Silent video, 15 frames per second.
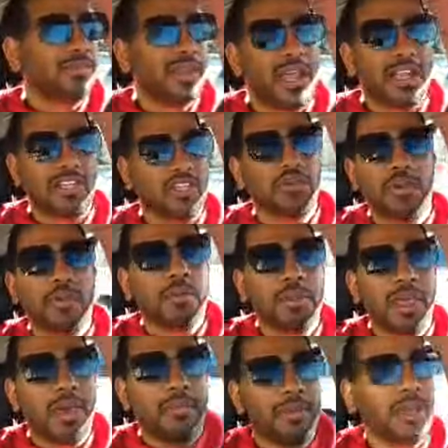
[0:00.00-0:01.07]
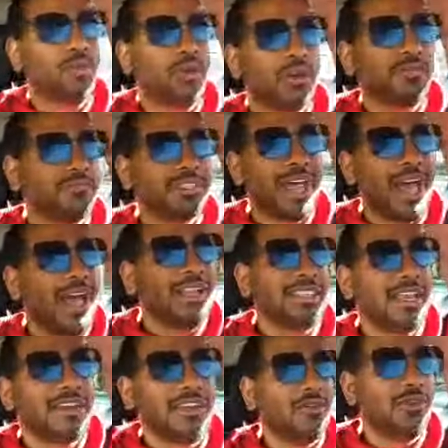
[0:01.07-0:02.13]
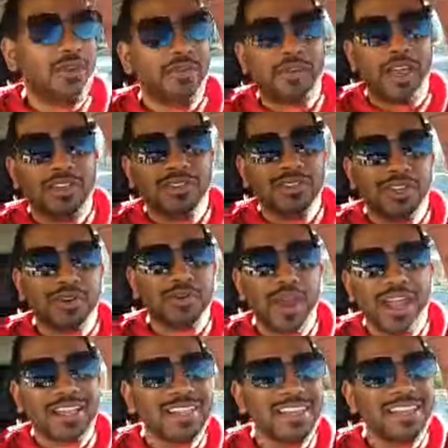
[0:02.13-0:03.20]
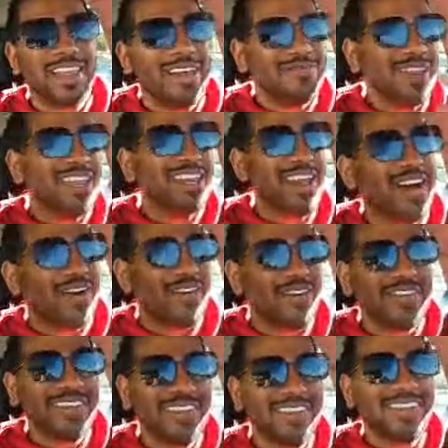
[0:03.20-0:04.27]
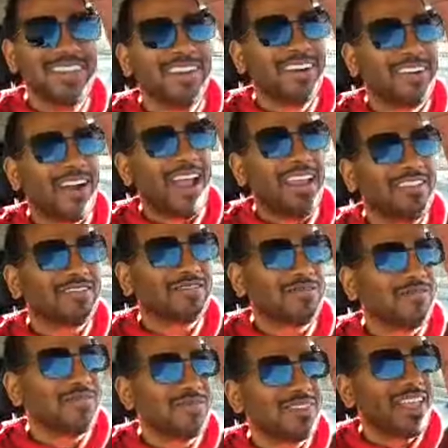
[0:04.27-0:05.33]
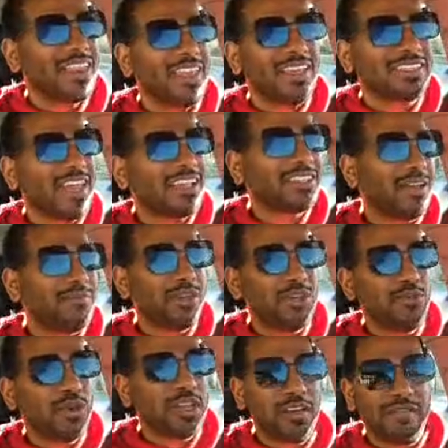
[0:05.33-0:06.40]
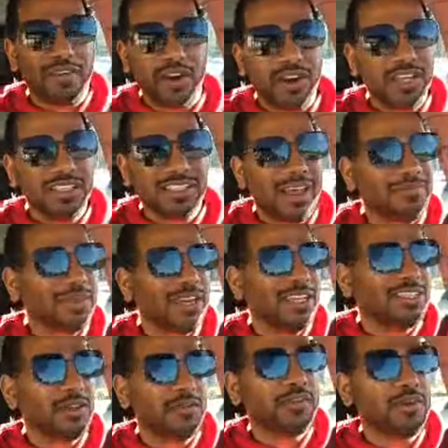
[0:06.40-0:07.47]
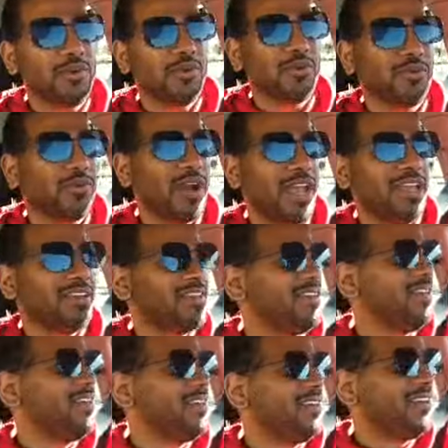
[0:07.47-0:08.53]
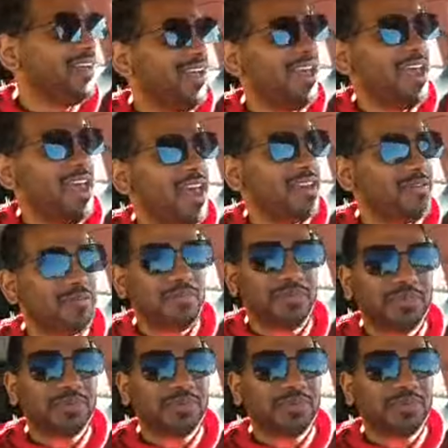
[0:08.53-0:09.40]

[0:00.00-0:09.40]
I just remember that big word from science. I don't know if I used it correctly. Let me know, right? I think it's got something to do with converting something into food, right? And